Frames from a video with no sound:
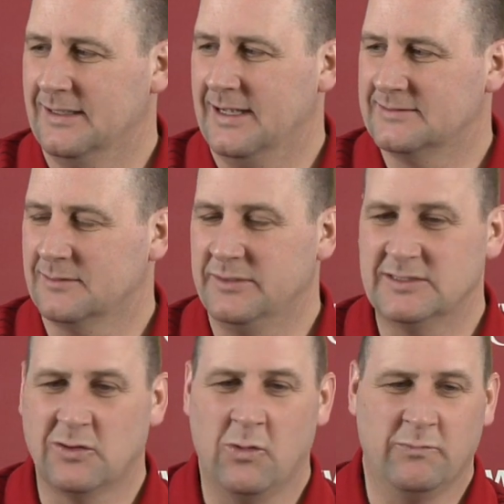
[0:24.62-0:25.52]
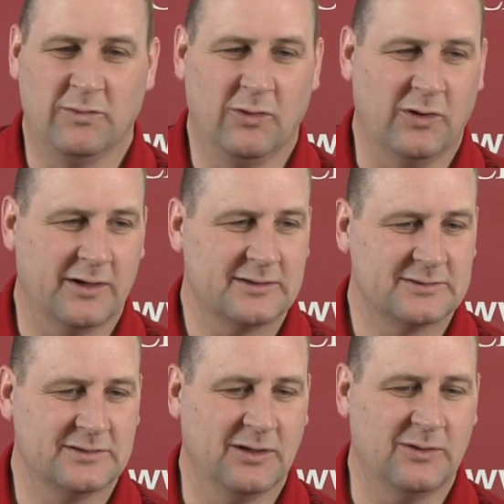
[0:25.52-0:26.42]
on somebody's home floor.
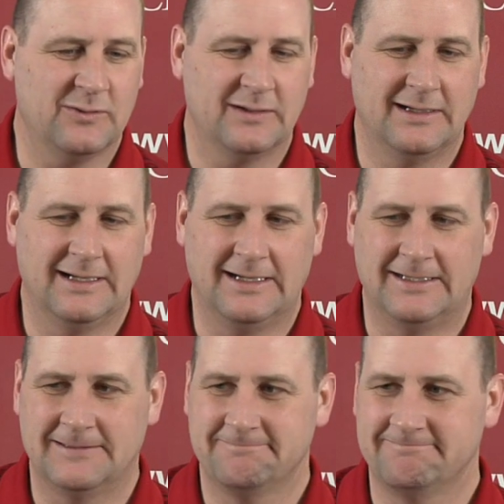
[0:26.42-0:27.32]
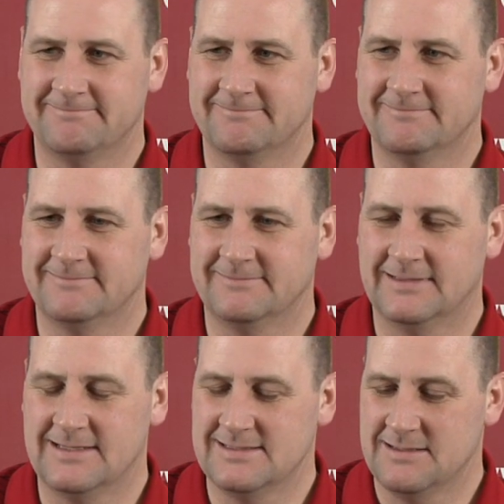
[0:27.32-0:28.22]
So
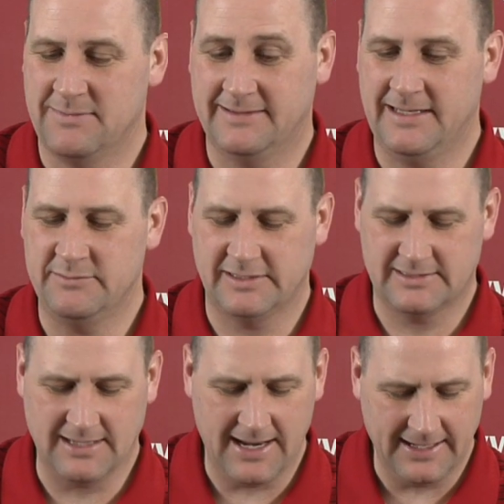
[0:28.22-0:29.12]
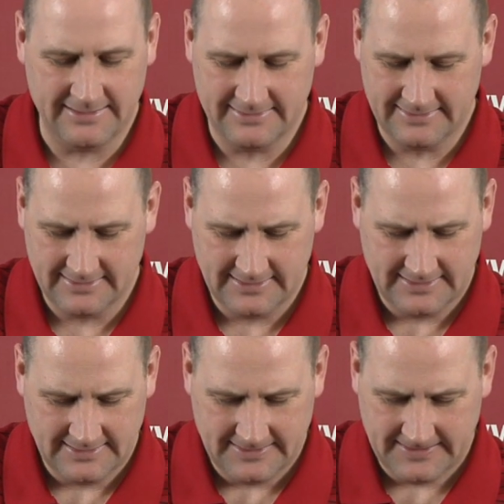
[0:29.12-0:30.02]
my team's excited,
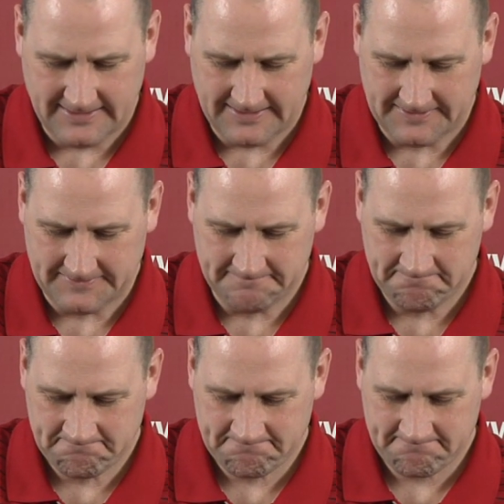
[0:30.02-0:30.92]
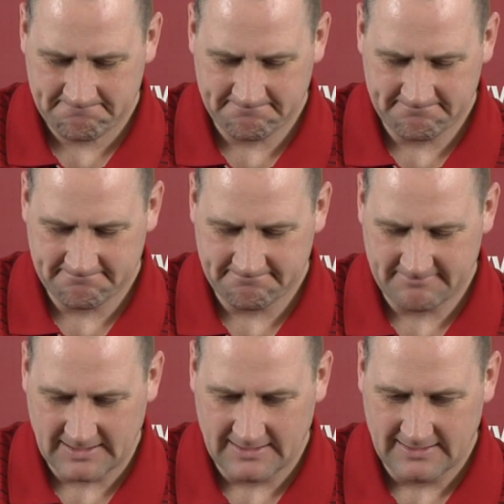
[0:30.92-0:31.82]
and
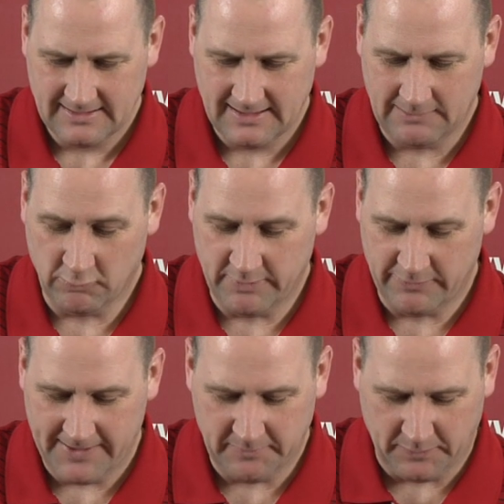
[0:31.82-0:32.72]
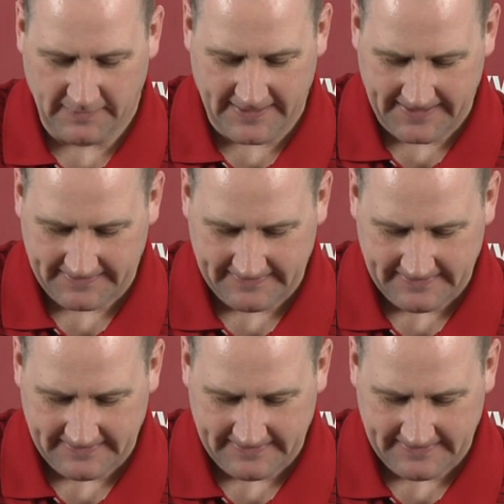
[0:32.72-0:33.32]
we'll be ready to play.